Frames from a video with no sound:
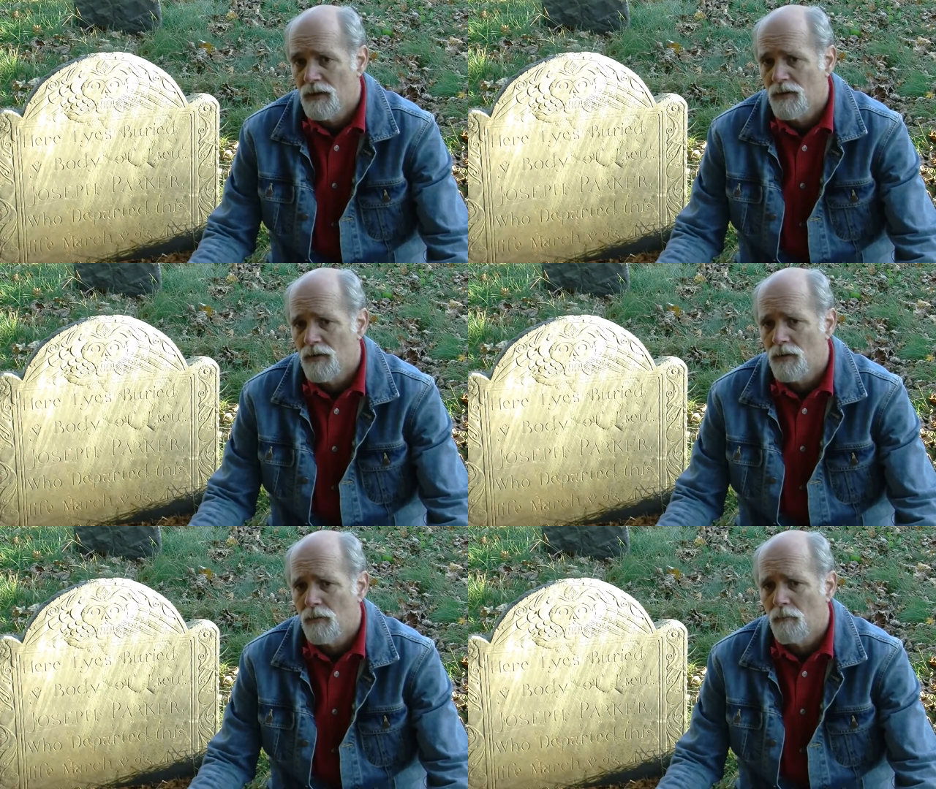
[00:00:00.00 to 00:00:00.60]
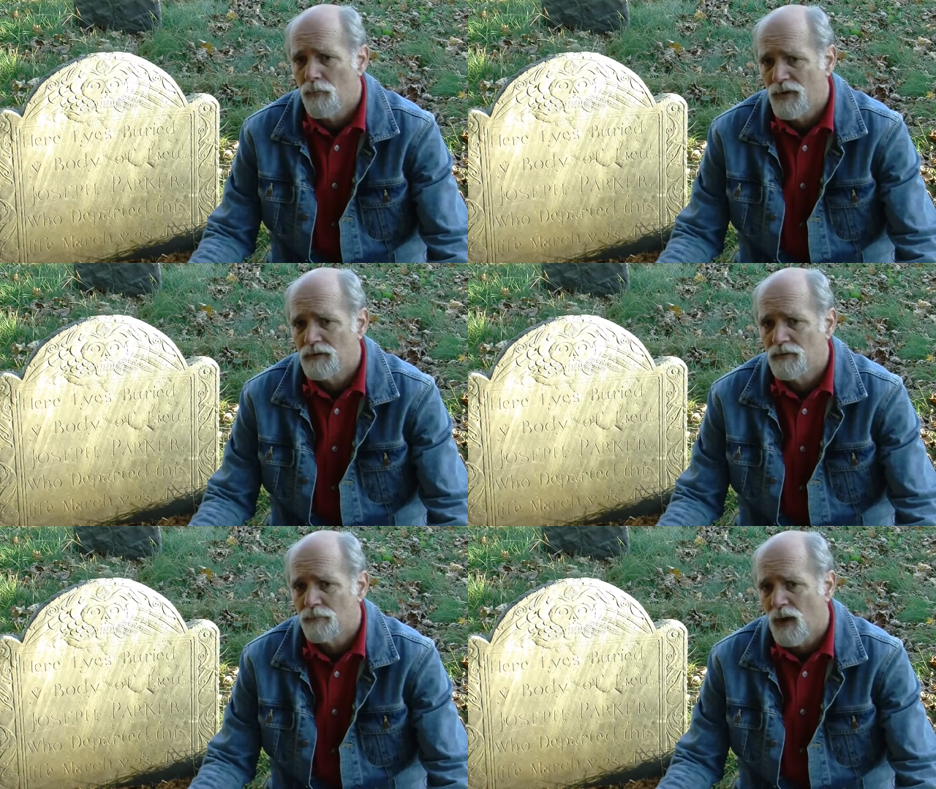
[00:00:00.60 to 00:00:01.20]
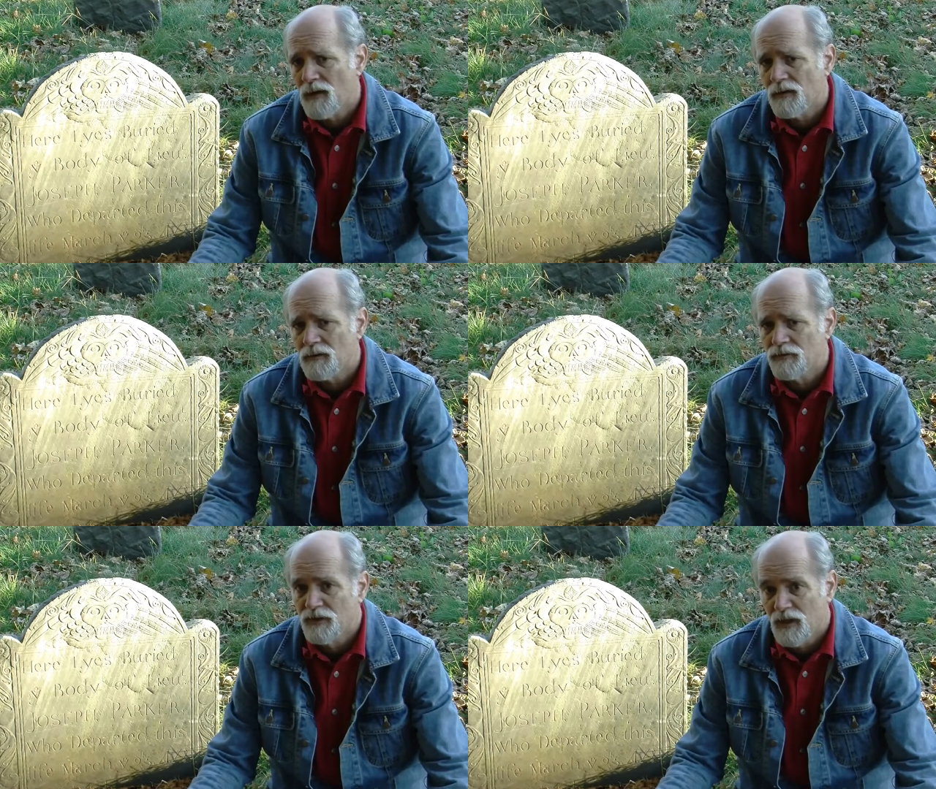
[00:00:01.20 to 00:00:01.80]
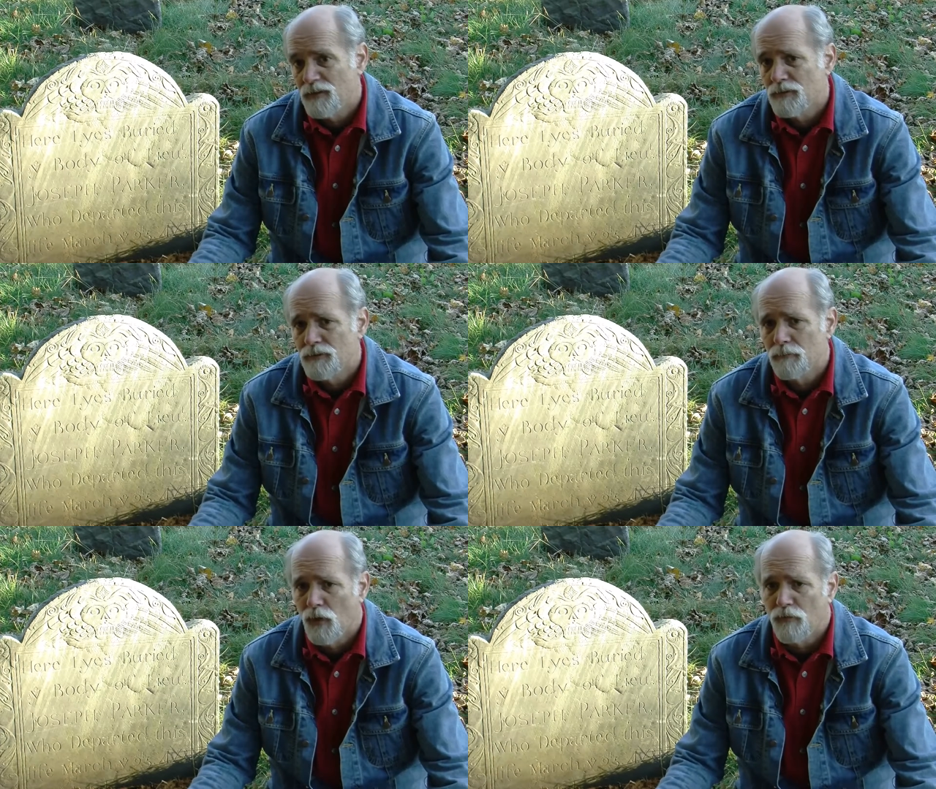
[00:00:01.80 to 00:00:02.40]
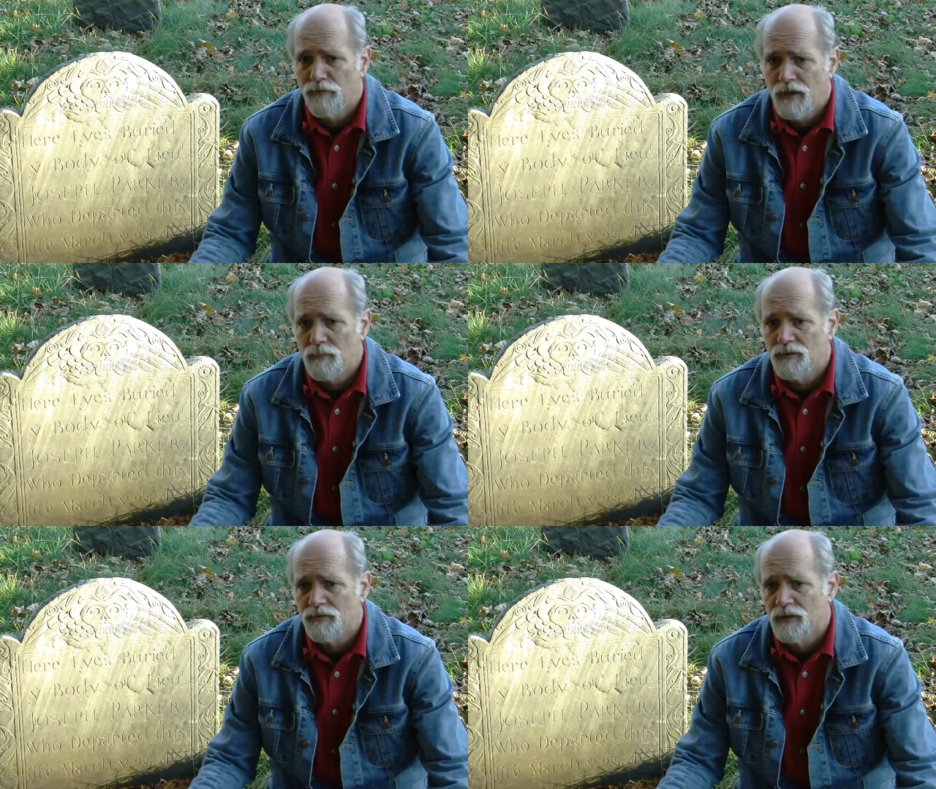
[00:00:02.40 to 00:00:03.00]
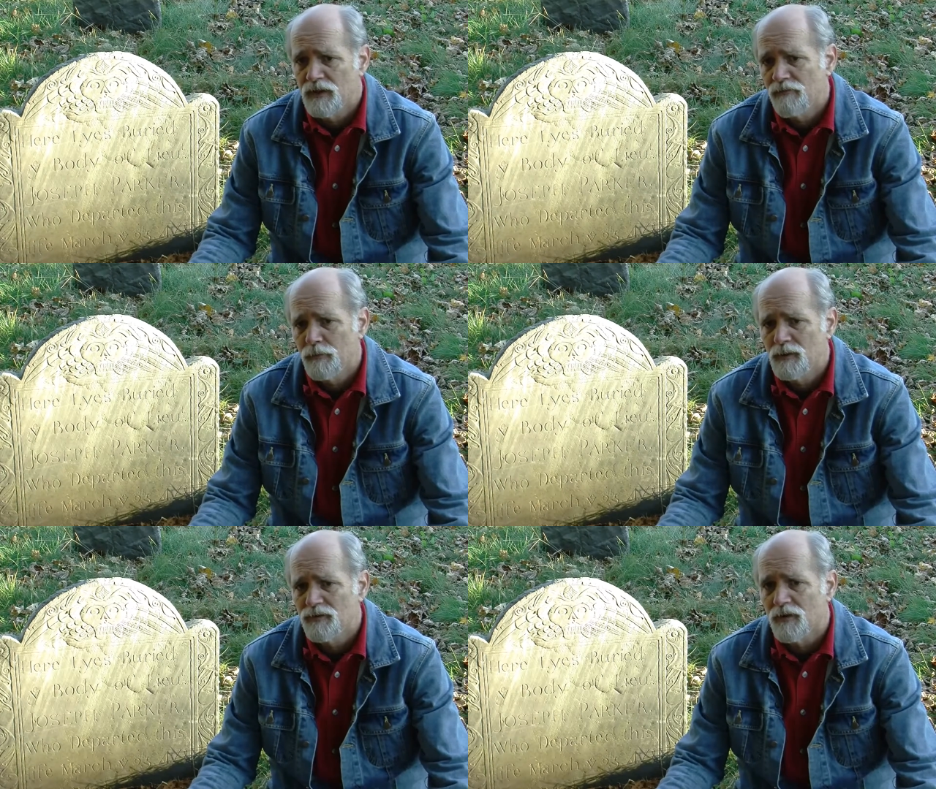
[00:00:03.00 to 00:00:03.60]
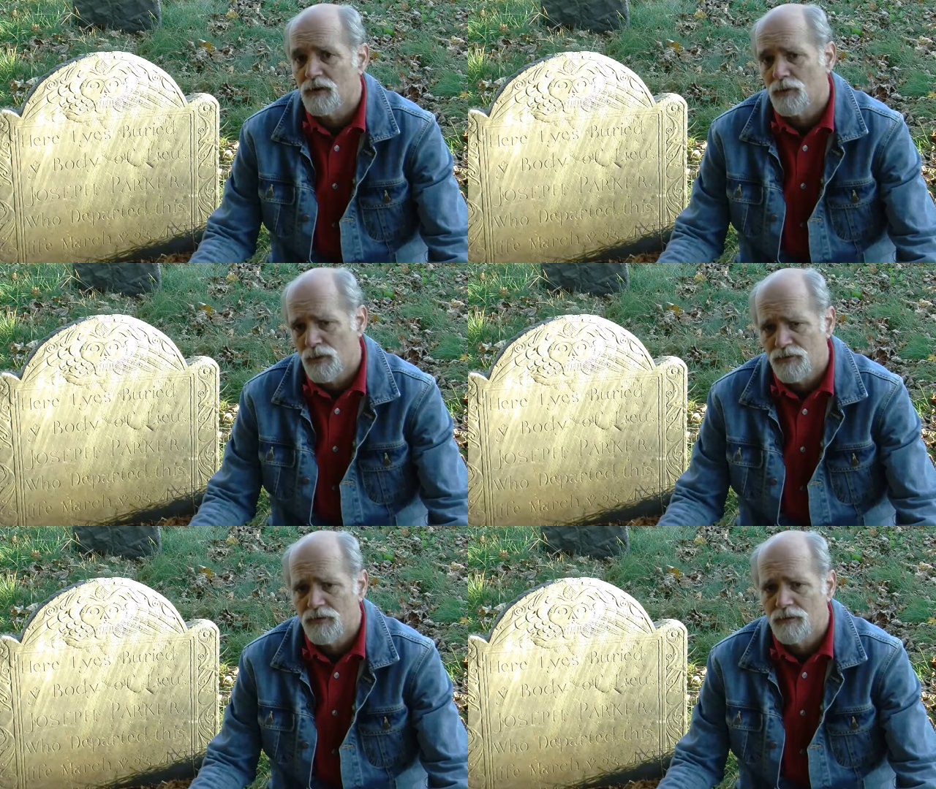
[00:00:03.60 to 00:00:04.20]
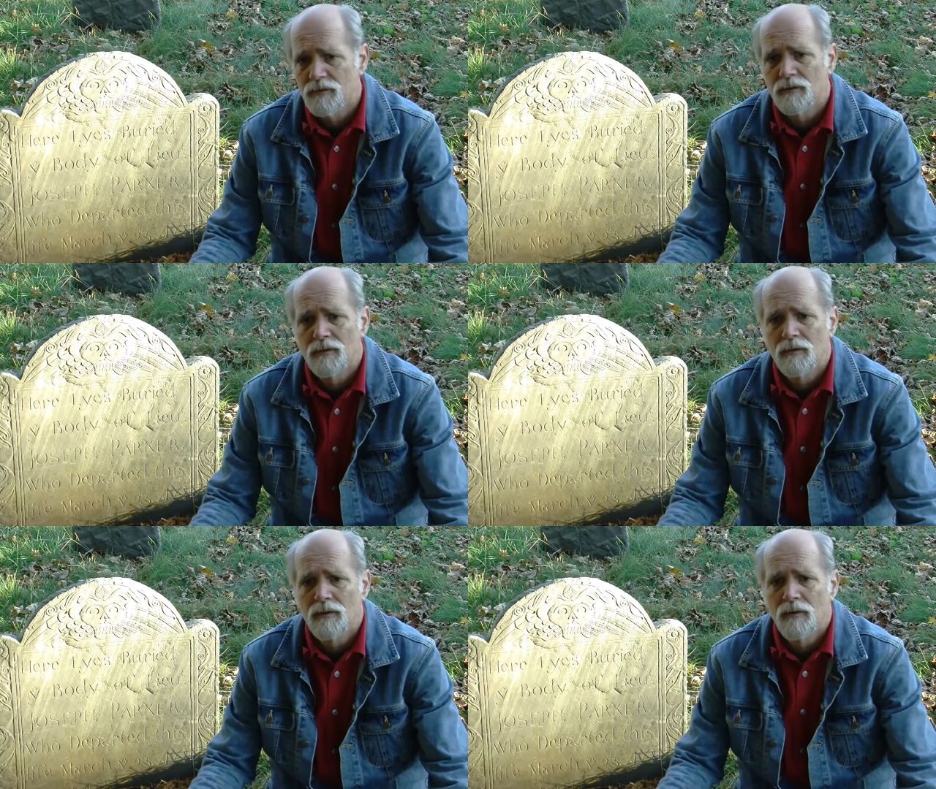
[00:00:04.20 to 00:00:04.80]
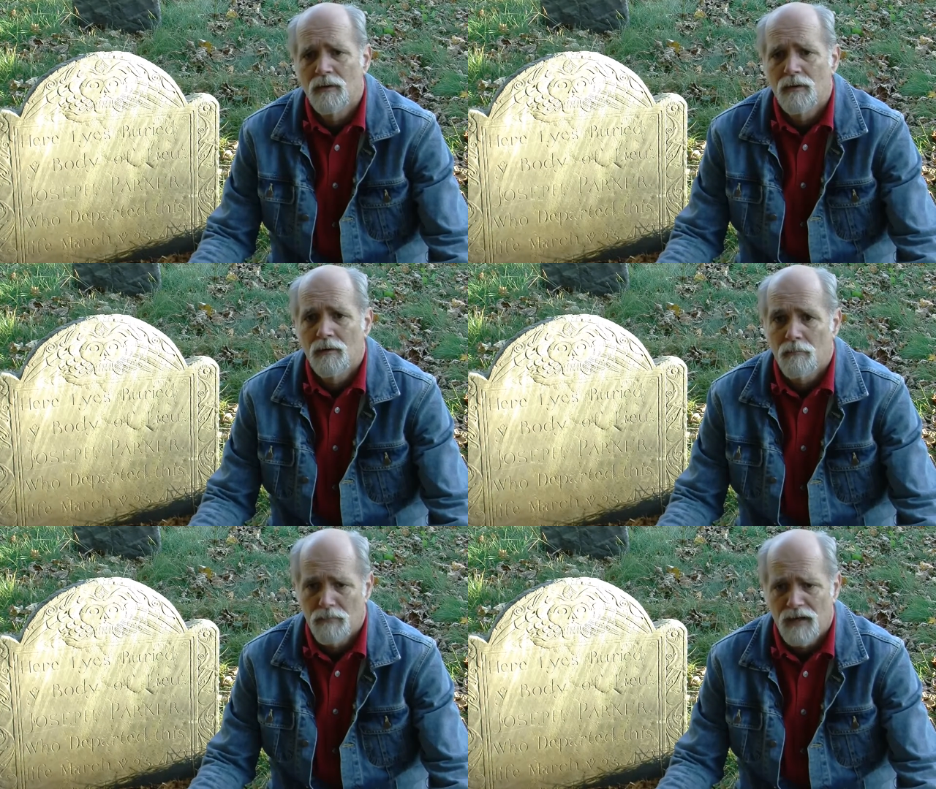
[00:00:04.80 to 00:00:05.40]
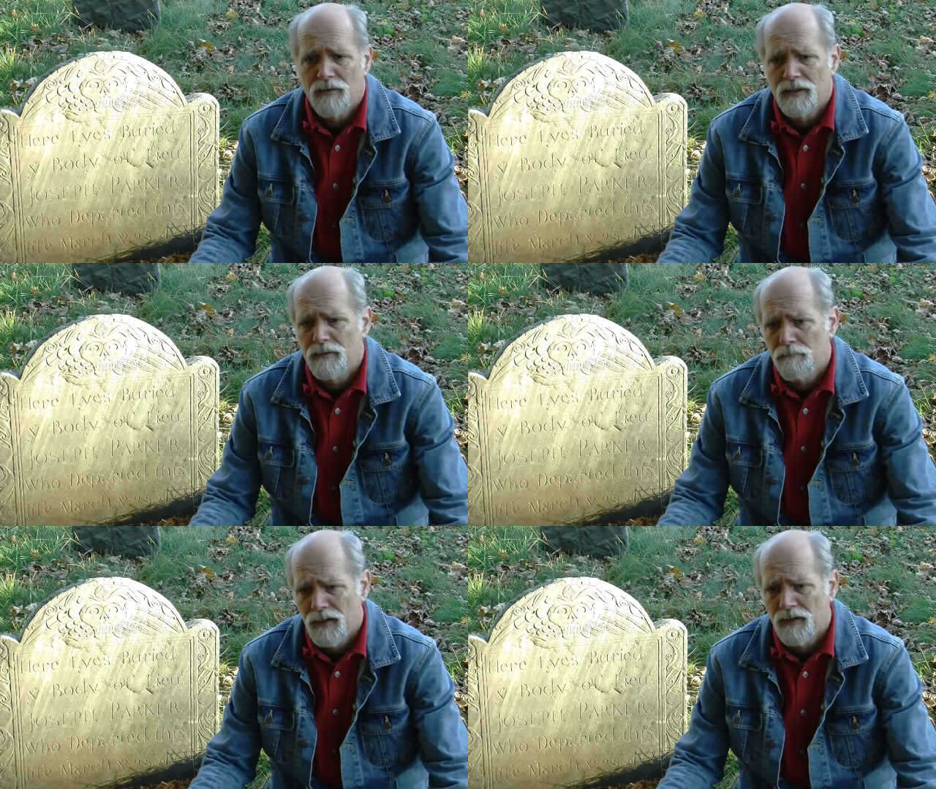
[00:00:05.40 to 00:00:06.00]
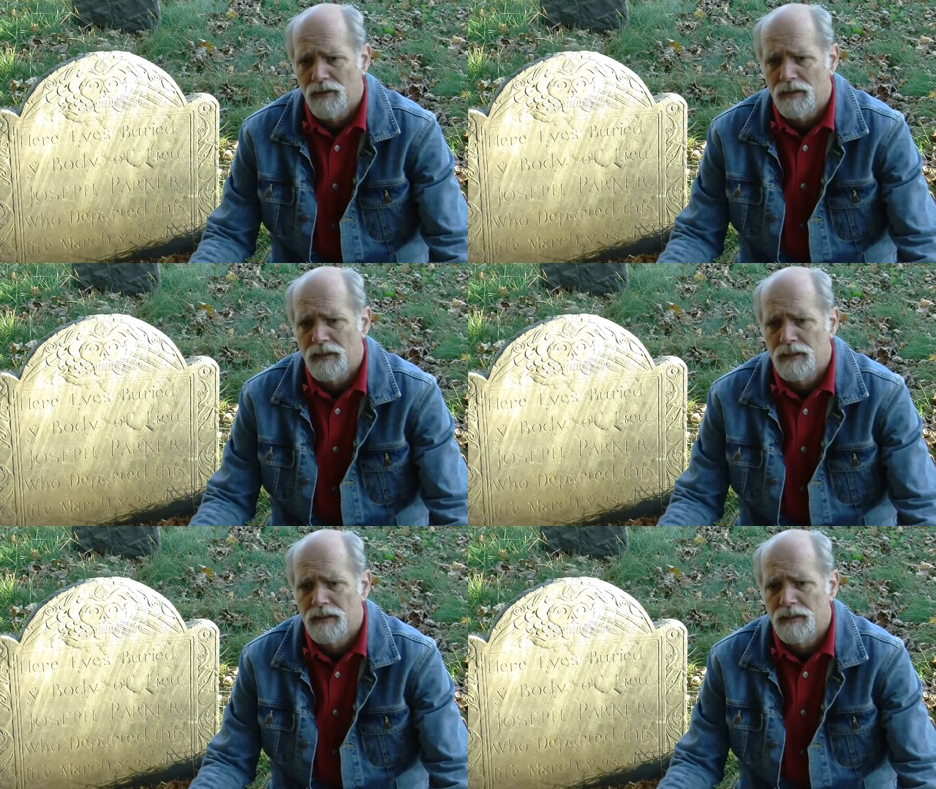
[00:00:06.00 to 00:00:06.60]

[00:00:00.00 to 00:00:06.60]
Here, Britain's monarchs and others, both famous and infamous, are christened, married, and buried.